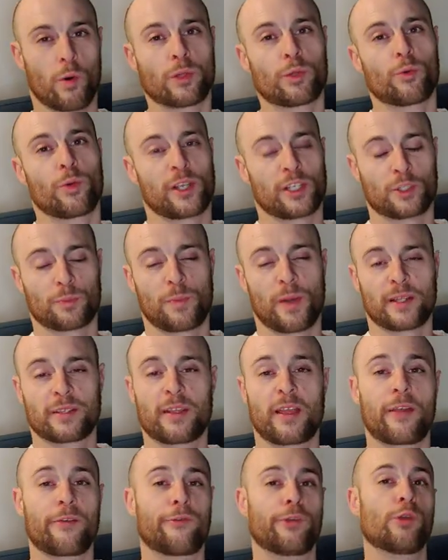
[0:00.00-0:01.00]
what to
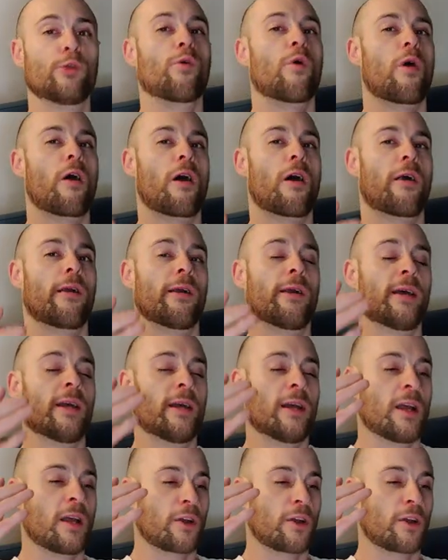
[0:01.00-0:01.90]
expect if you are